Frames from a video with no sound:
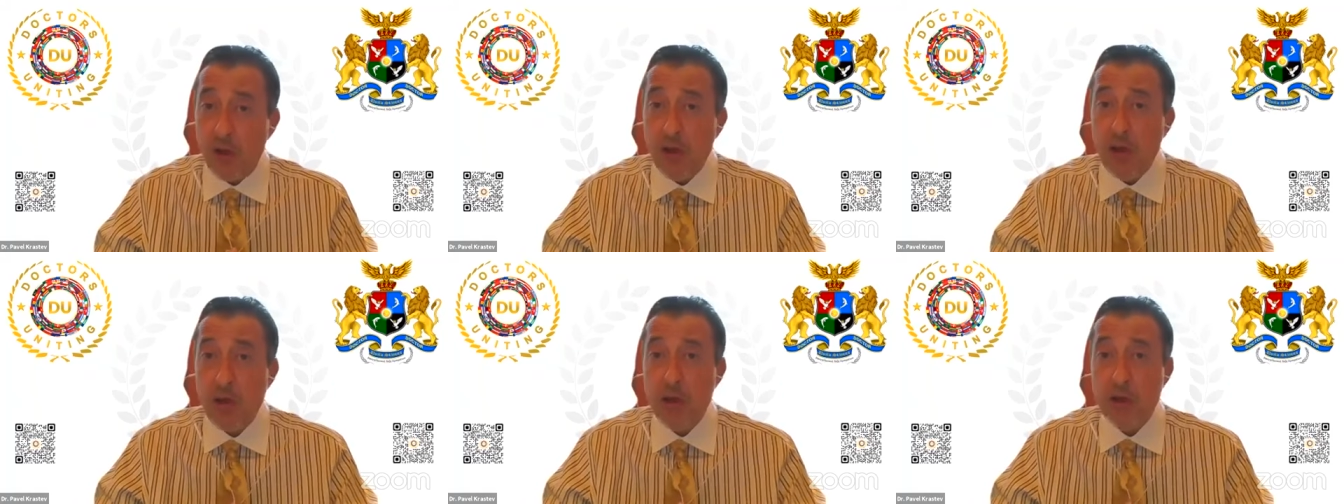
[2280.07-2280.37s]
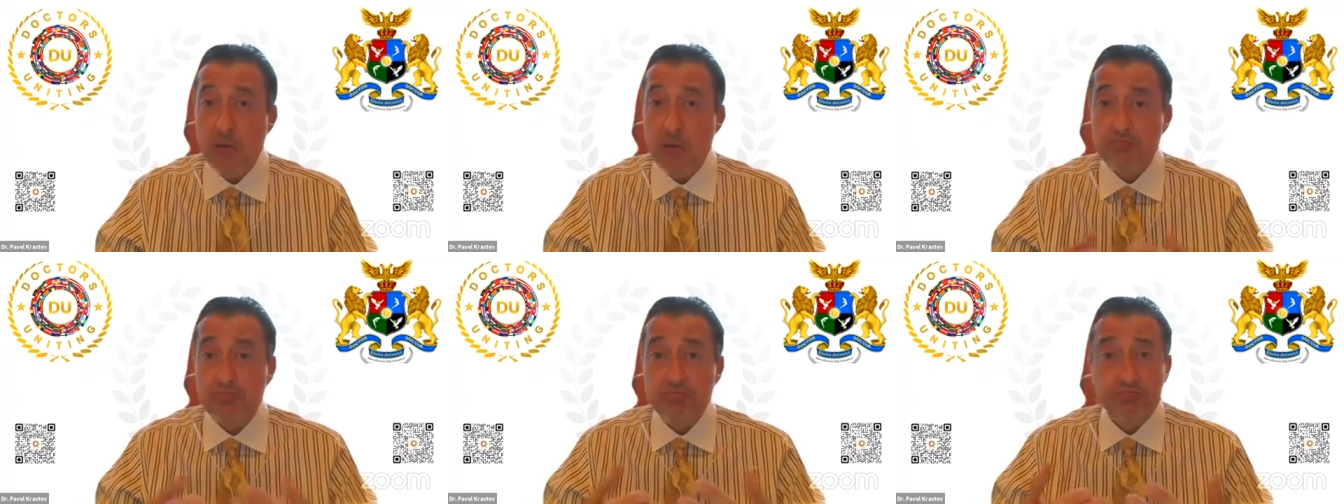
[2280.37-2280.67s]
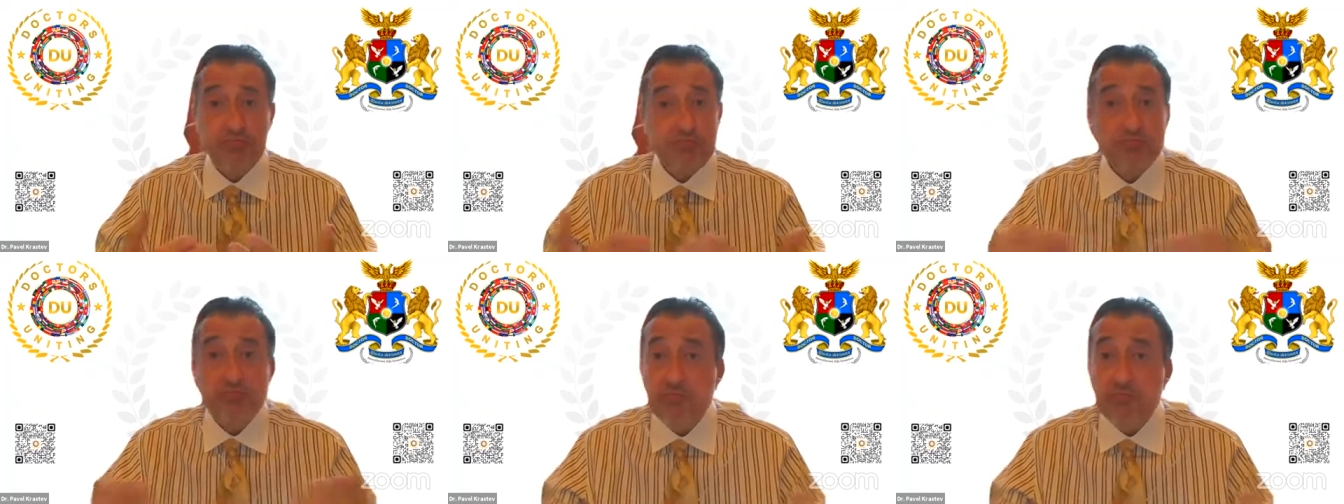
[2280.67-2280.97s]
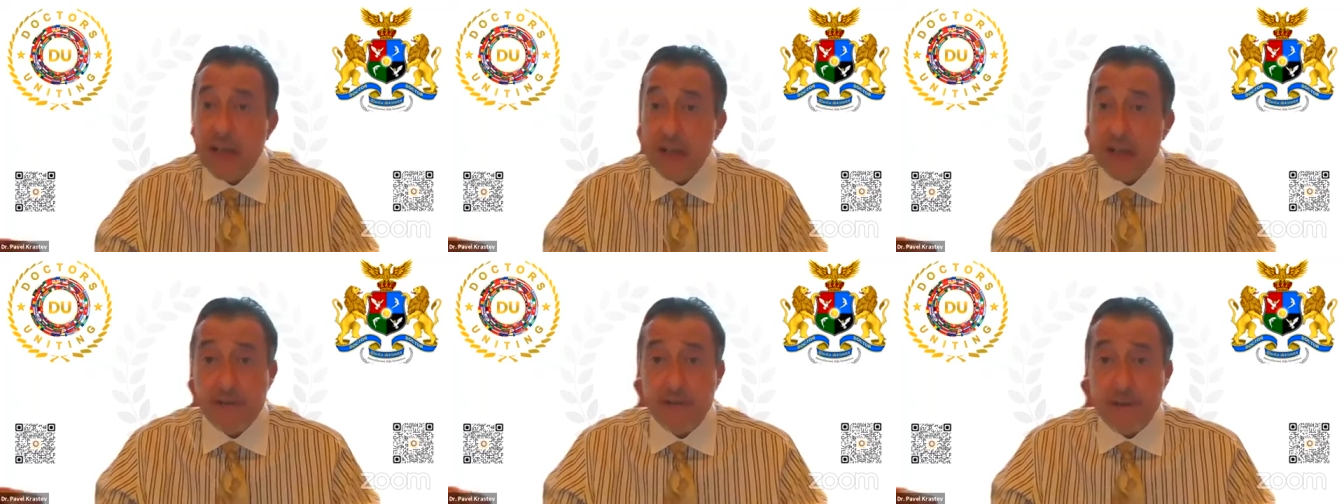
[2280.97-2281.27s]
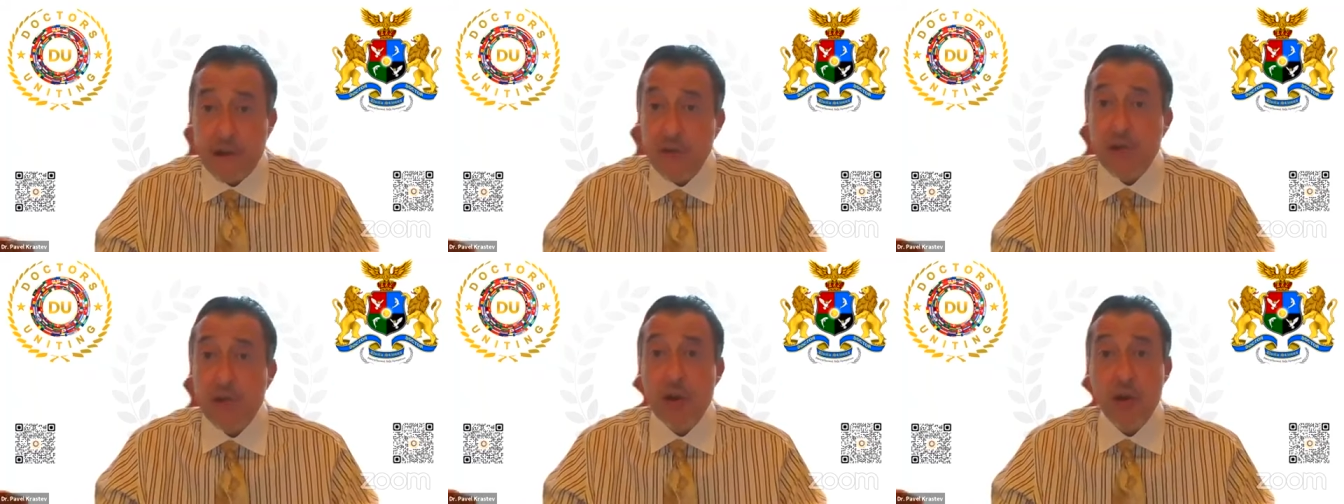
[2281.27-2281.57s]
at a
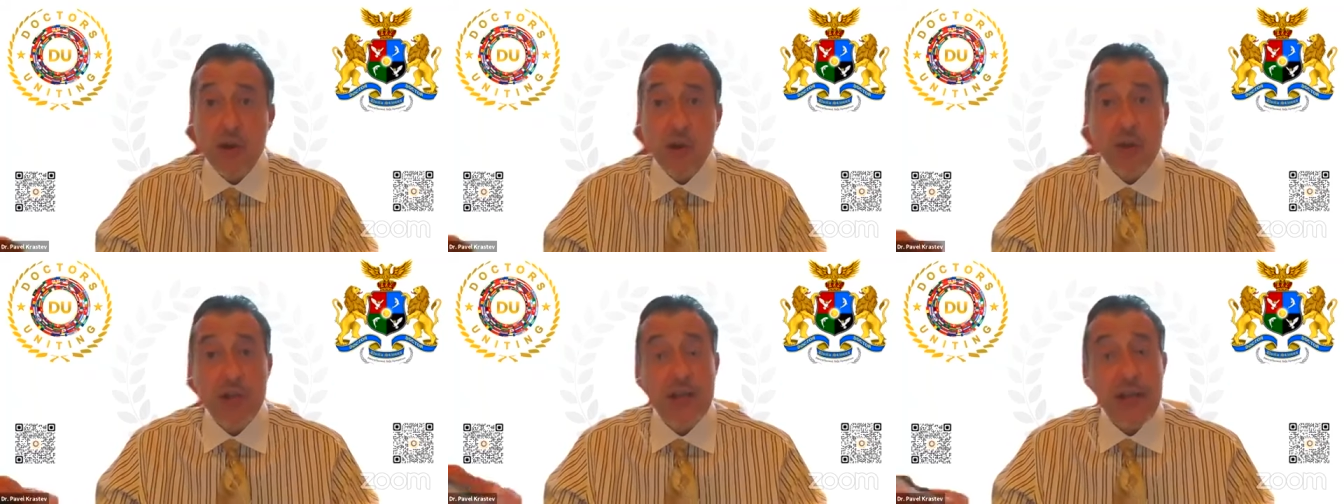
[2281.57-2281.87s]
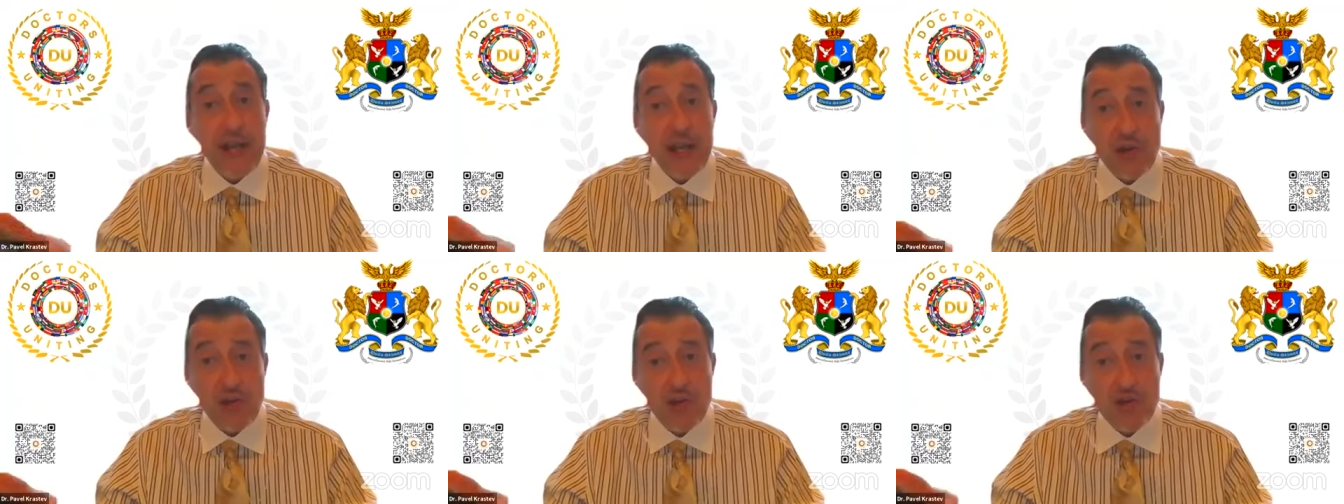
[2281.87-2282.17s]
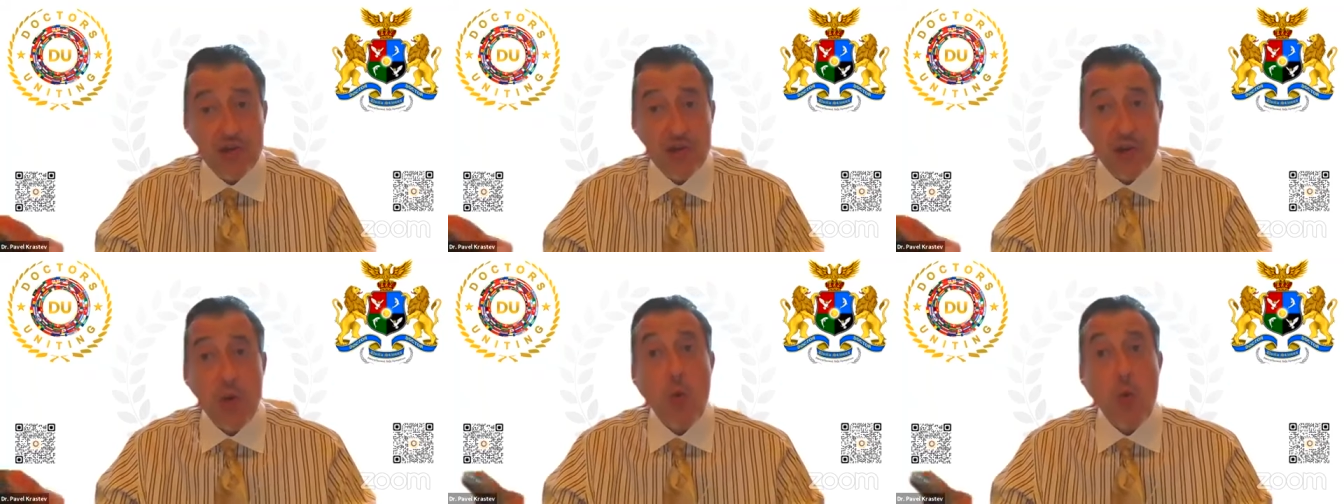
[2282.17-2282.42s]
very early age